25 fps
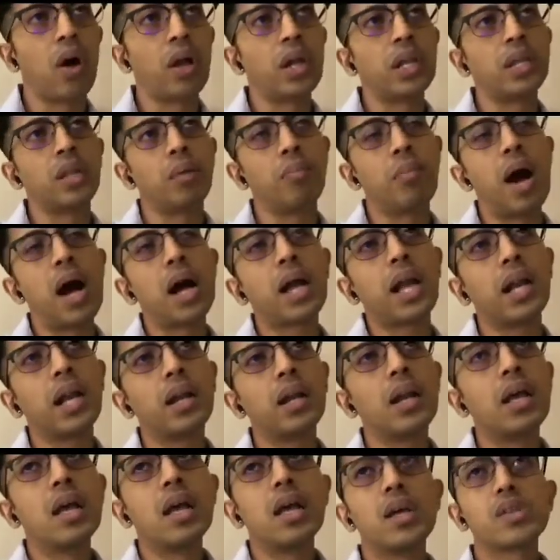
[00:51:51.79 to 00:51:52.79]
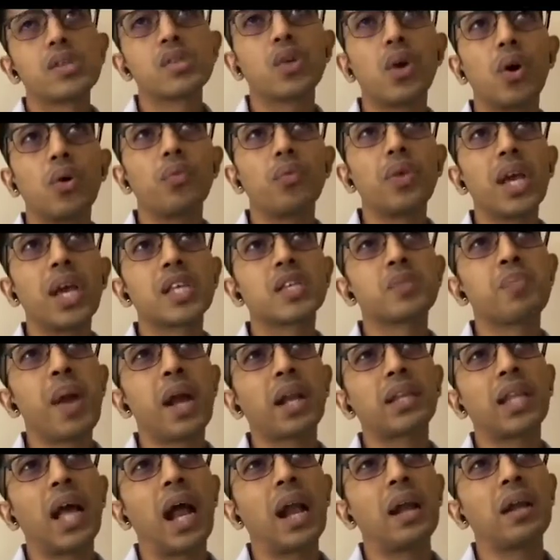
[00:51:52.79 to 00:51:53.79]
So we expect that around a
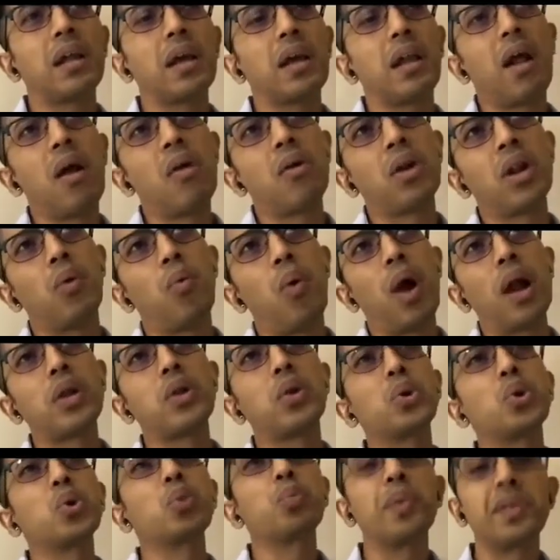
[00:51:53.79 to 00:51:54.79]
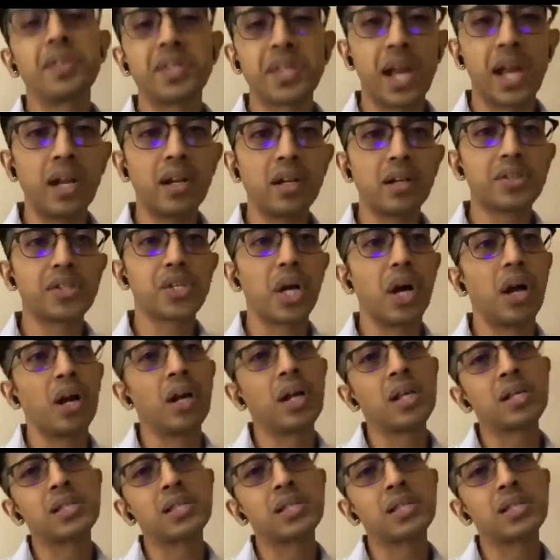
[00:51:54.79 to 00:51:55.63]
1 to 2% churn is there every year.